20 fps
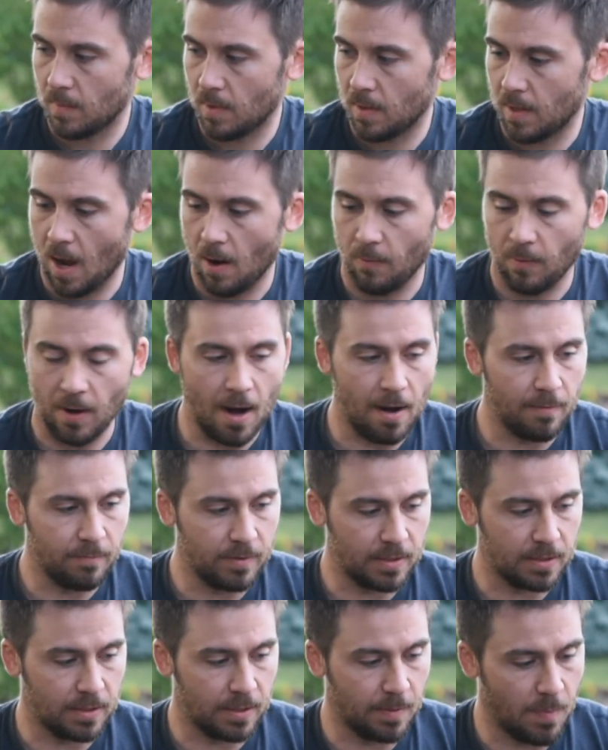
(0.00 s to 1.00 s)
that would
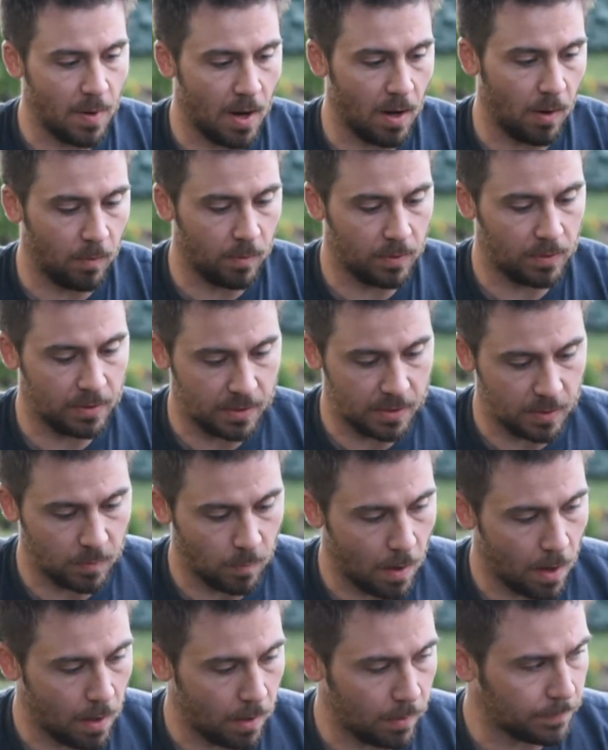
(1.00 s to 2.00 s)
obviously pair with this
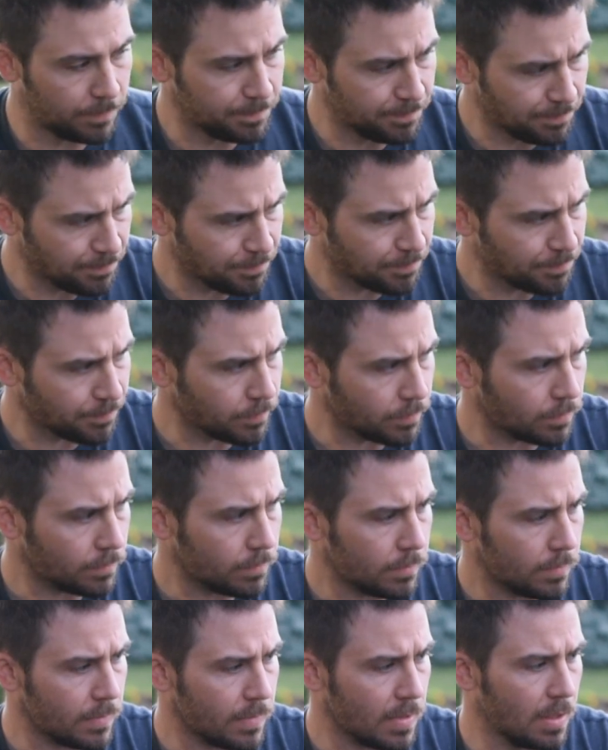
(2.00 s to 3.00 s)
well.
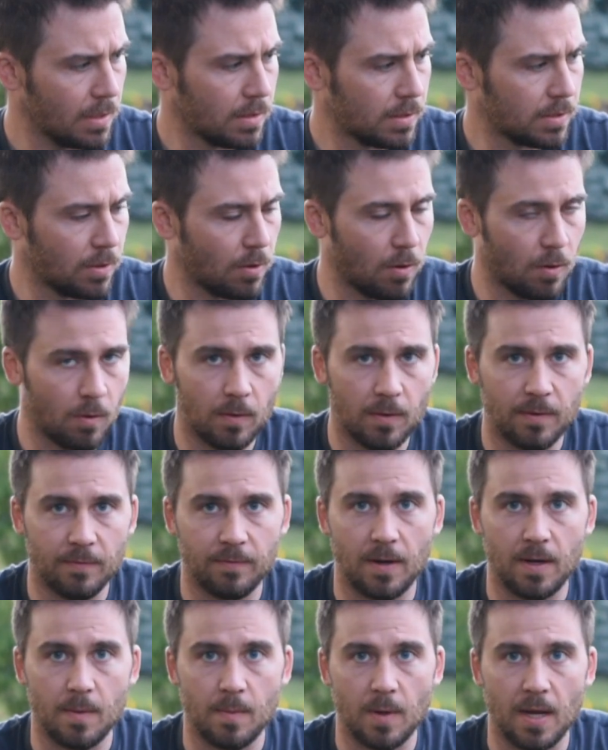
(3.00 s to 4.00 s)
So
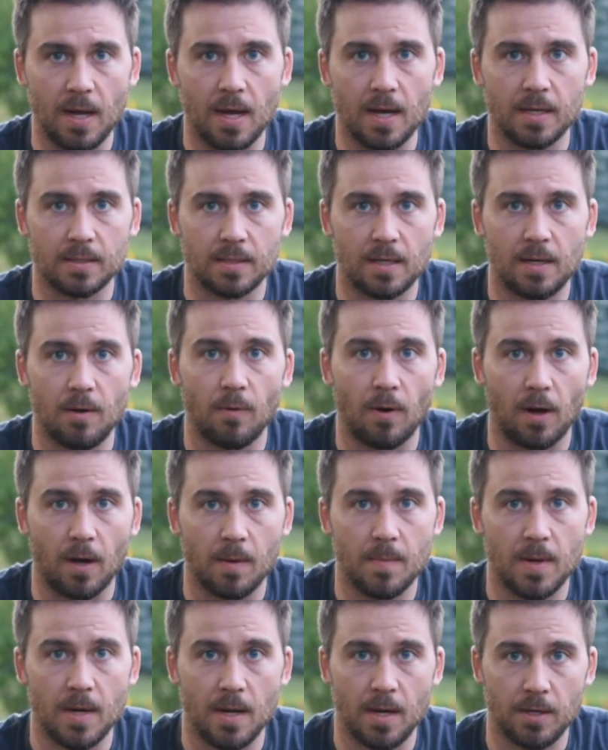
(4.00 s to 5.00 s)
if anybody has any
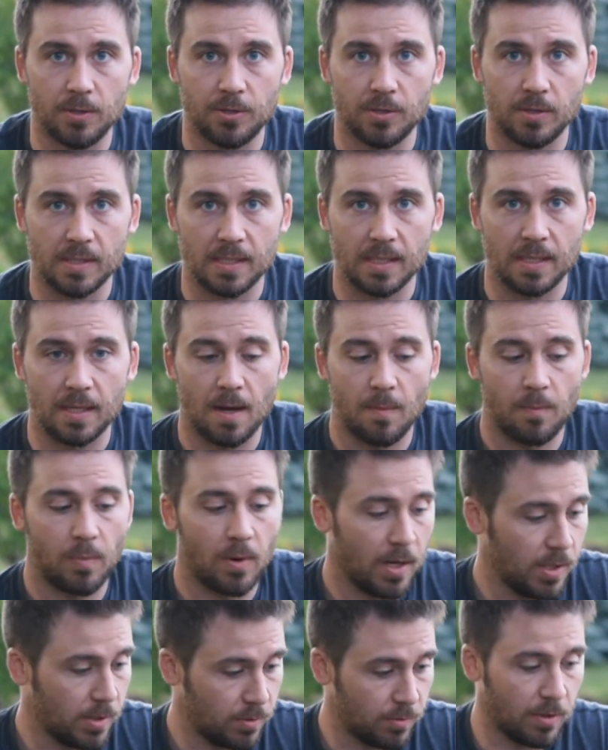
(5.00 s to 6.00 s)
recommendations in that
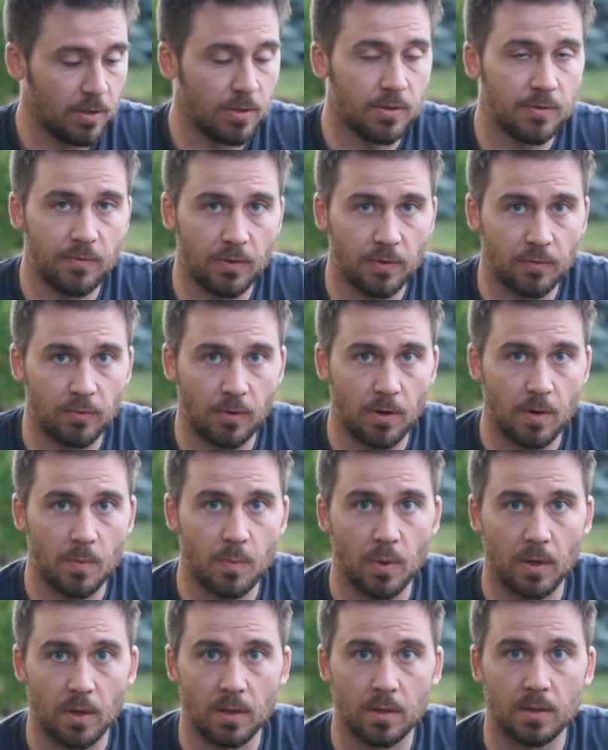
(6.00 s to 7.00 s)
price range, feel free to
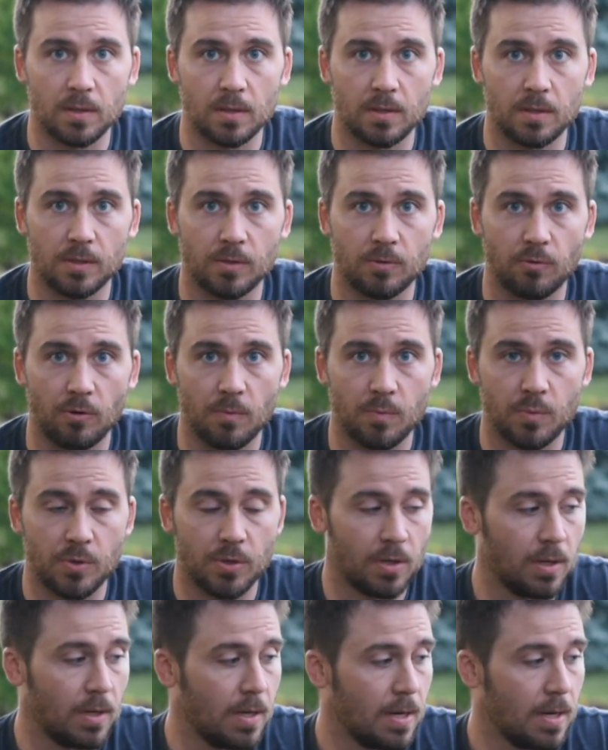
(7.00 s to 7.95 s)
put it in the description.